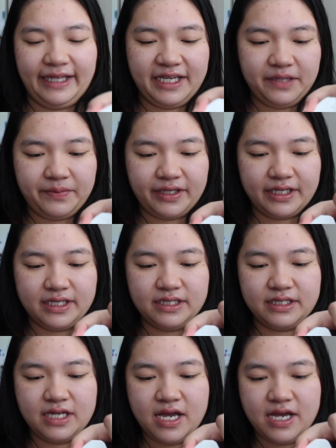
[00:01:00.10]
like it
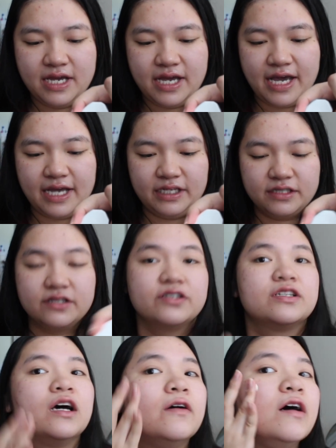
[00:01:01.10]
because it doesn't
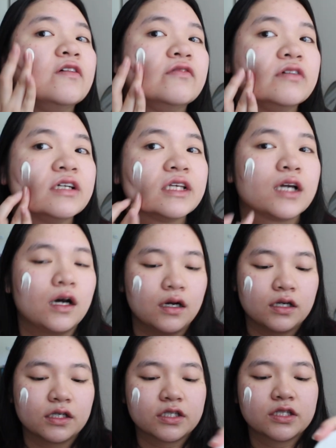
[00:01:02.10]
show a really
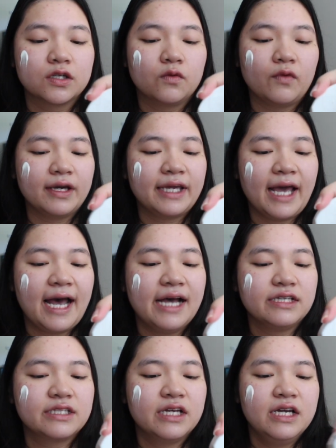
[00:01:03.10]
harsh white
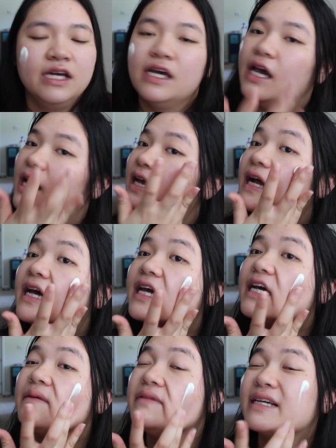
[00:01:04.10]
cast and I
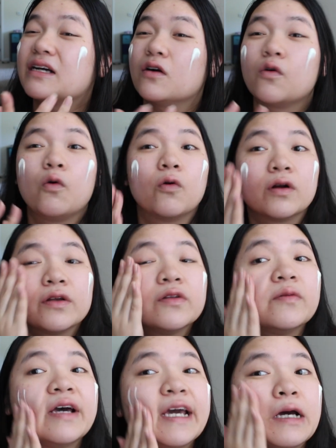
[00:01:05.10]
am like a quarter of the
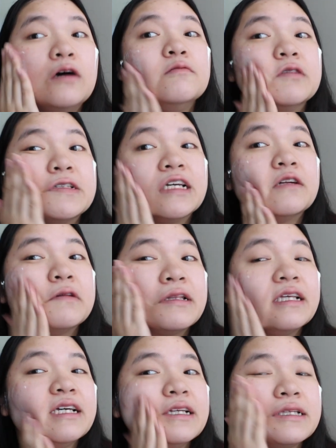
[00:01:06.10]
way almost done with
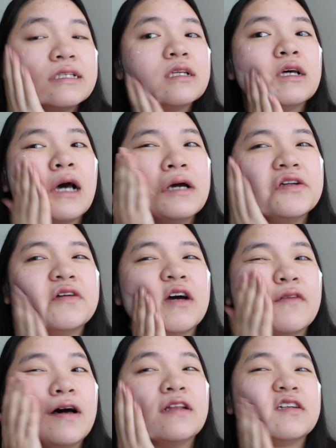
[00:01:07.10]
this. I do
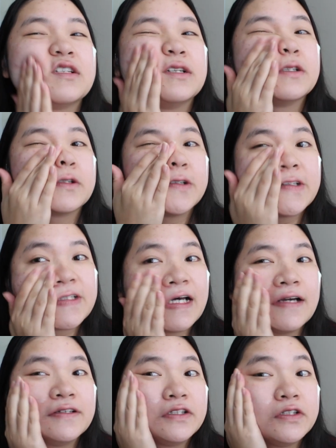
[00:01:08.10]
have other sunscreens
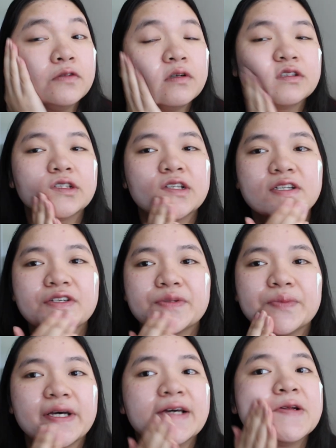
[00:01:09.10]
I do want to use
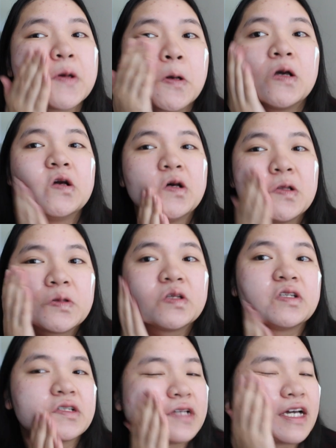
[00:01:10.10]
but
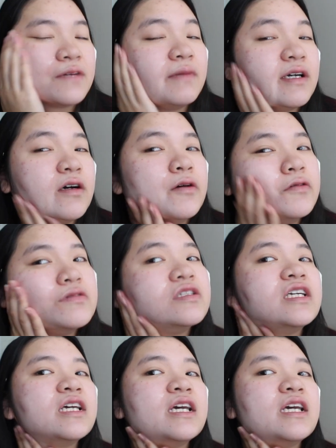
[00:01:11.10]
this is like my OG.